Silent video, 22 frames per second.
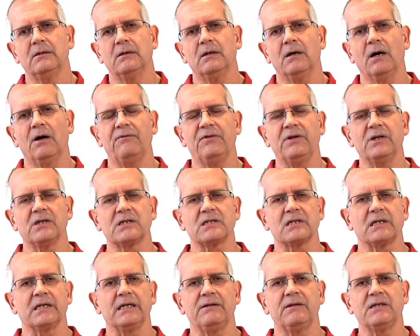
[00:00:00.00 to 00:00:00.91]

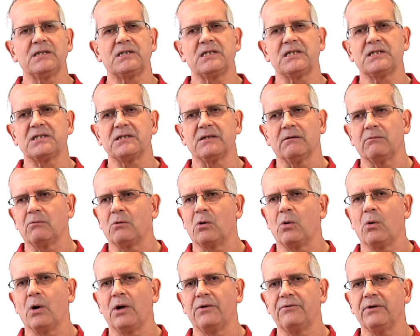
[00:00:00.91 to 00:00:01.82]
Obviously, this isn't a
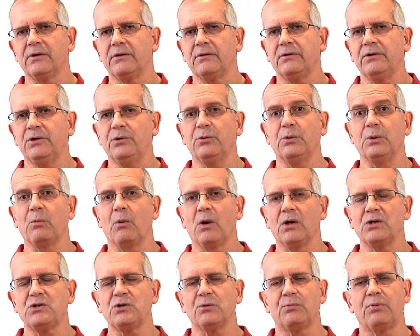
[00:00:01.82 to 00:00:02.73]
quadrant you would
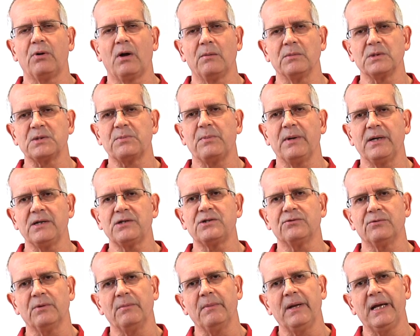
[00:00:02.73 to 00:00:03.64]
want your problem space
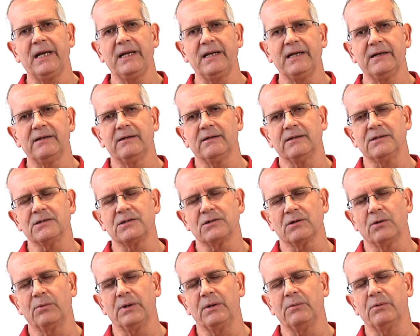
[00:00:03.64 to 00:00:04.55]
to remain in, and
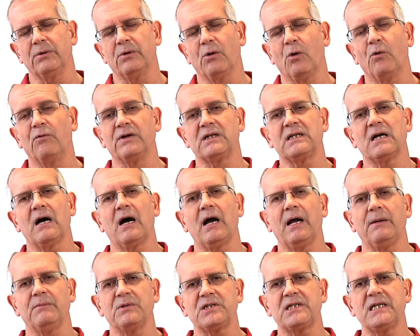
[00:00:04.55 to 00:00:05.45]
so we would over
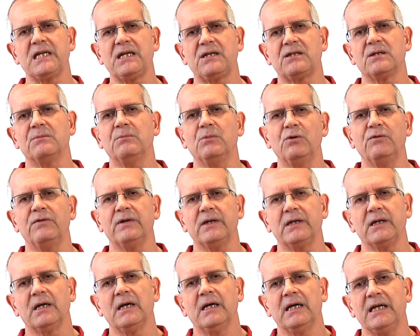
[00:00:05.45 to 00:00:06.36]
time seek to move
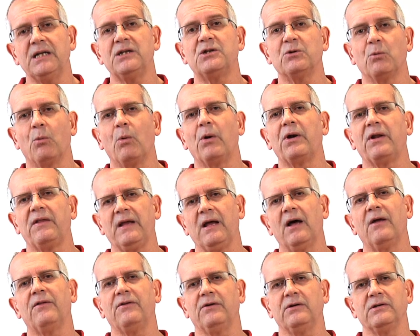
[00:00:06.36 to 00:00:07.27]
it into one of the
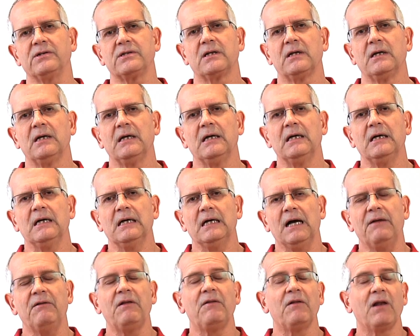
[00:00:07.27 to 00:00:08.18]
others.
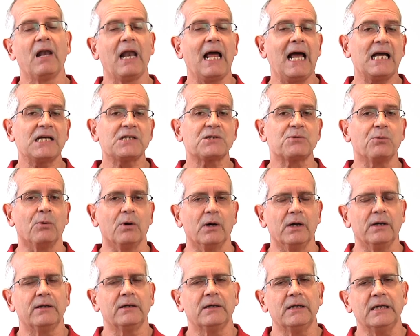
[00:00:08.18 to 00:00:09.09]
And then the last
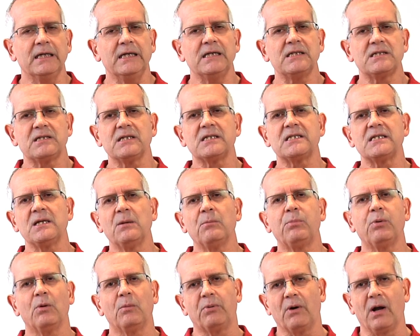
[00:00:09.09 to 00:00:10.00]
one is the
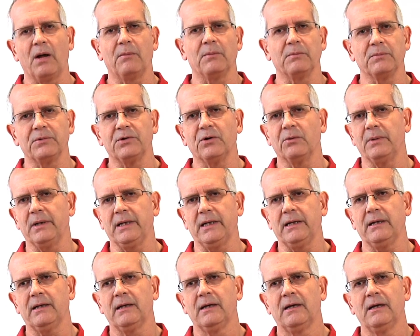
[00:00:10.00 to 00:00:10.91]
simple problem
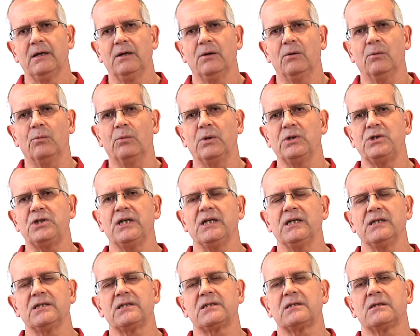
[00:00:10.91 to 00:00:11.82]
domain, which
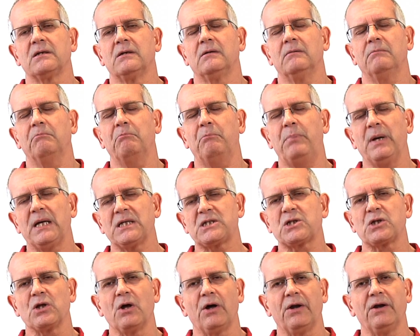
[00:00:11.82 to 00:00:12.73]
is
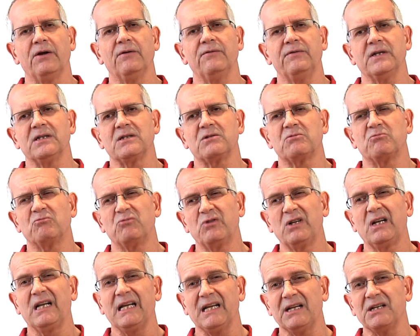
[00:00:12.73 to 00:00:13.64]
best thought of as
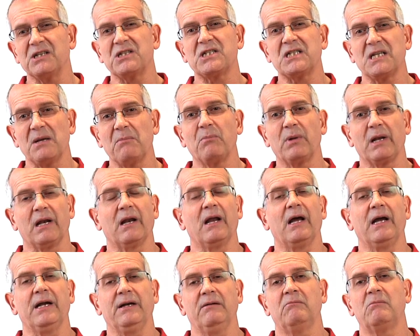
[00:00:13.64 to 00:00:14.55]
really an assembly
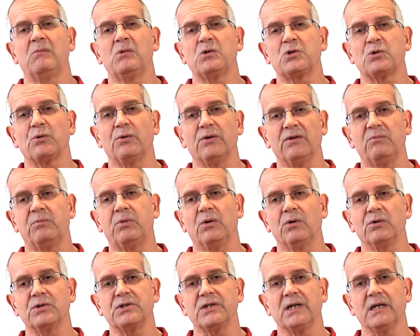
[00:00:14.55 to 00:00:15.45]
line sort of
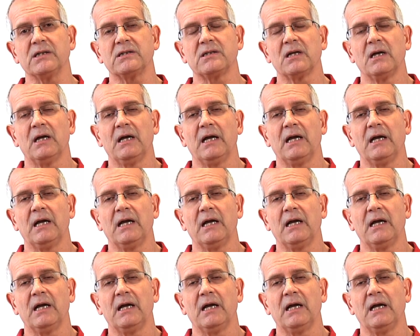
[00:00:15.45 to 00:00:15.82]
process.